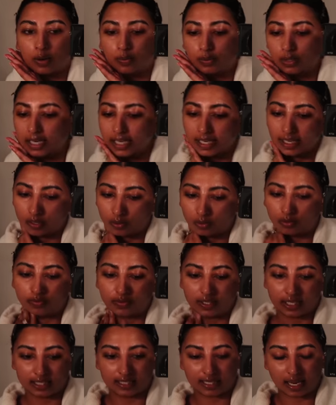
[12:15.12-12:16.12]
I will link all of
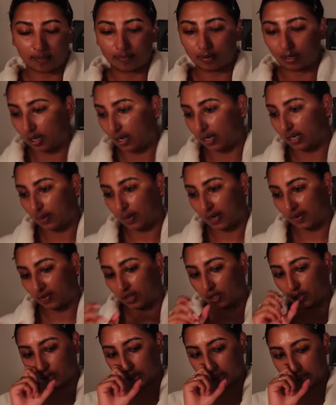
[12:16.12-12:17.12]
these down below anyway if
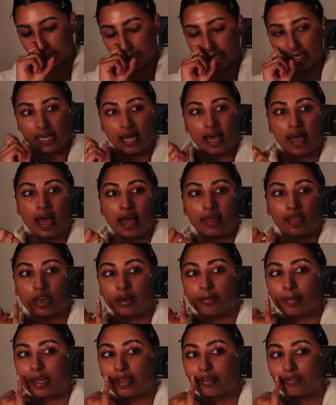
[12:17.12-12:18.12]
you're interested. And
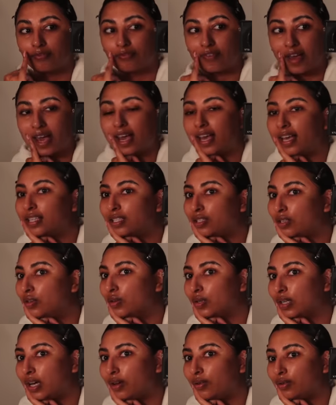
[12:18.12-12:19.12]
then my face,
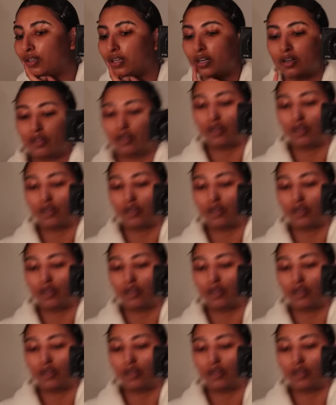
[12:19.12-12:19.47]
look how good it